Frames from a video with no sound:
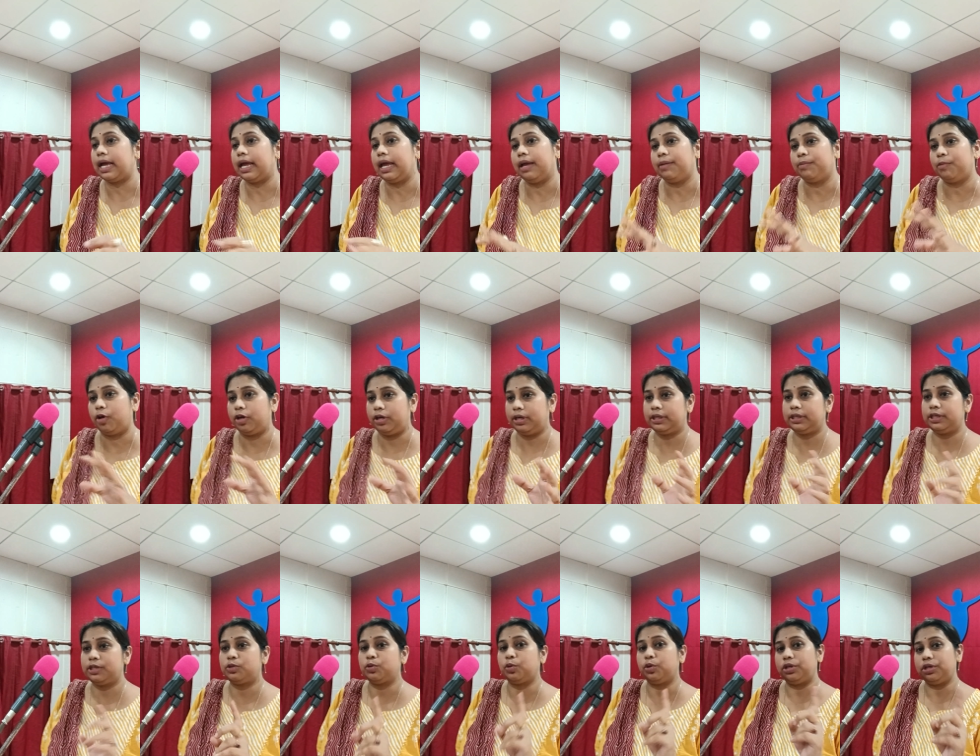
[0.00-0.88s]
I have
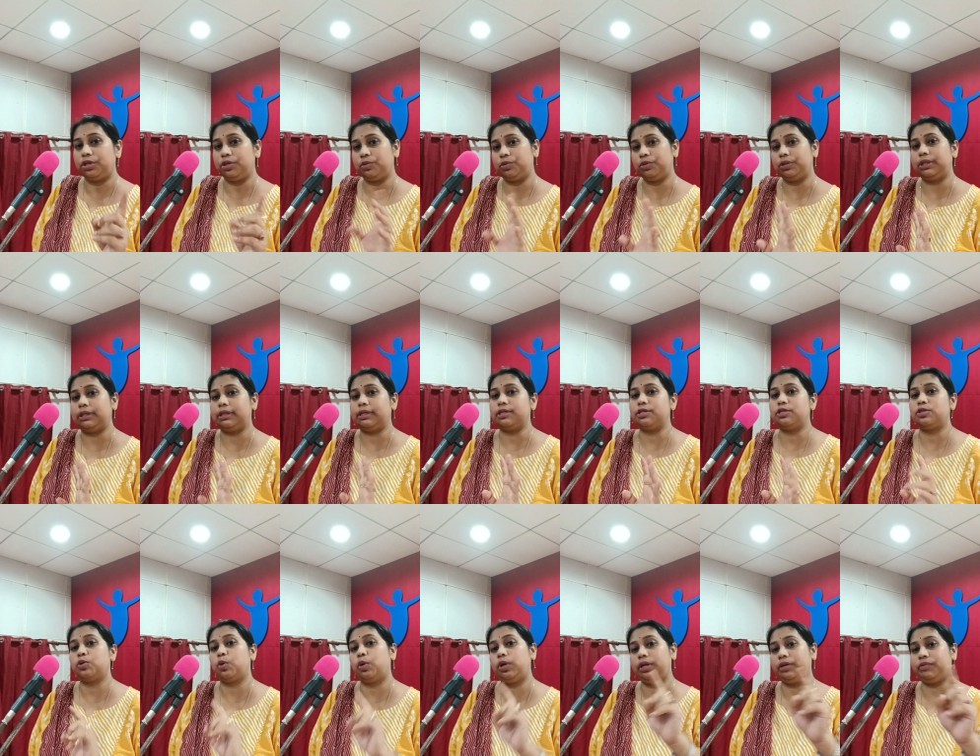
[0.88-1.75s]
already told you the
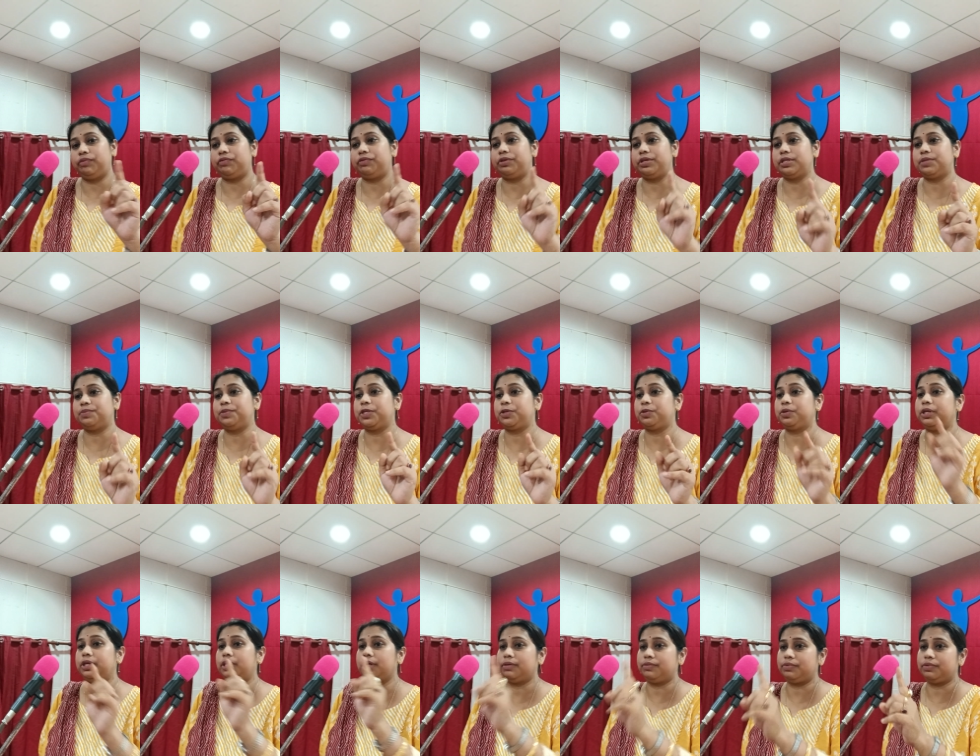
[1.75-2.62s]
sole difference
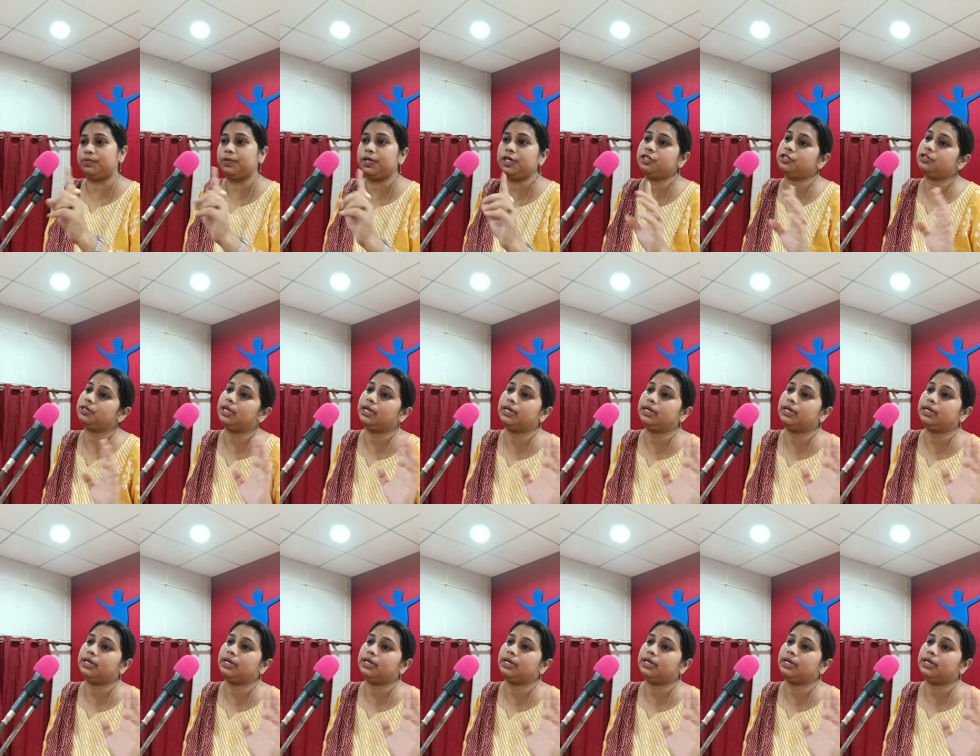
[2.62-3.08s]
between information